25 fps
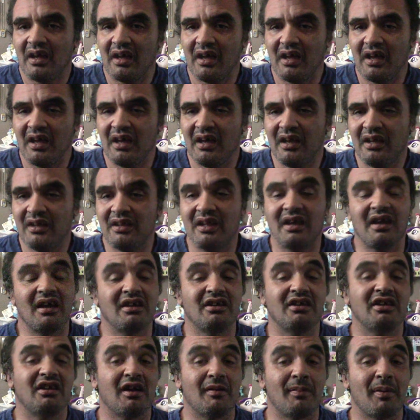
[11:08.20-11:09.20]
And they
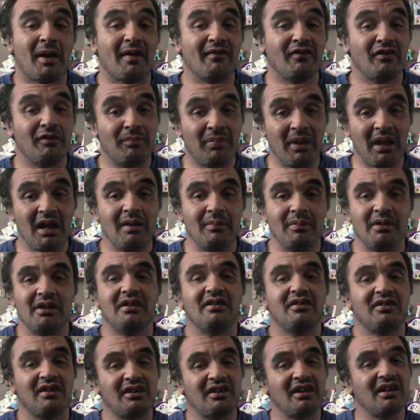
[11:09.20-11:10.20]
ended up having
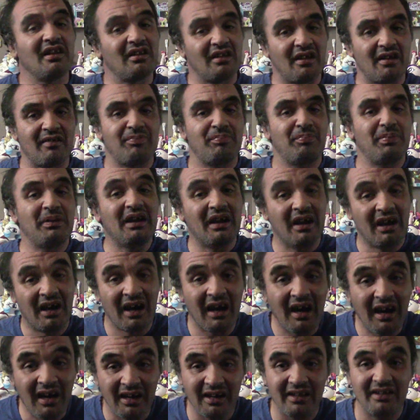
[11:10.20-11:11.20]
babies that they left
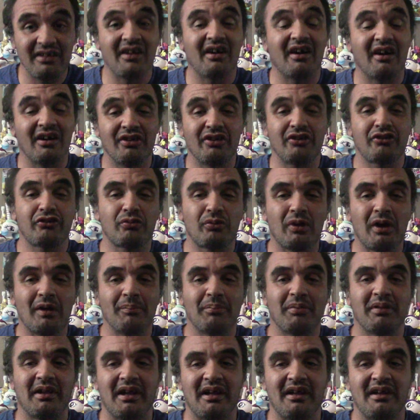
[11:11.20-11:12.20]
behind on the
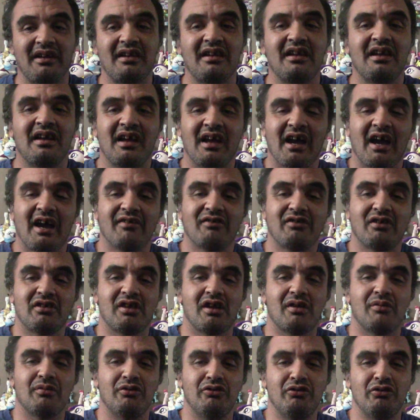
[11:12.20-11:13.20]
swamp planet after
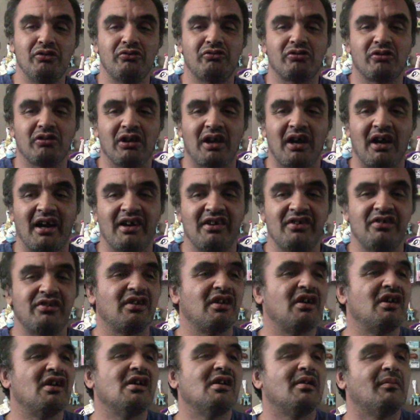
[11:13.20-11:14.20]
they were neutralized,
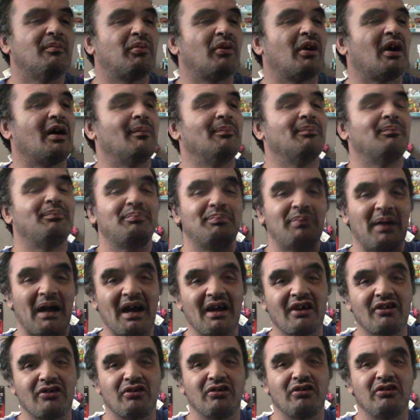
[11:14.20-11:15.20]
brought
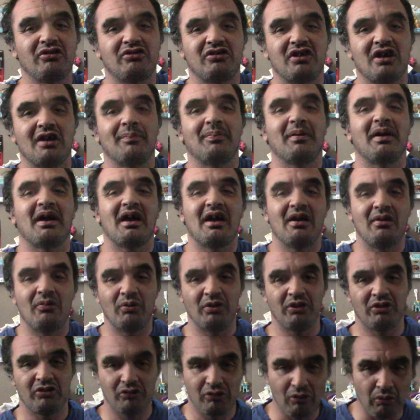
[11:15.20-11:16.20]
back to the ship, and
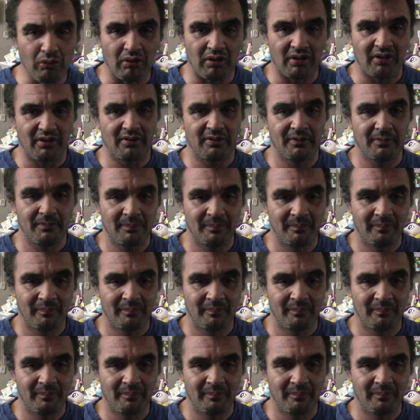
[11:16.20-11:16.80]
restored.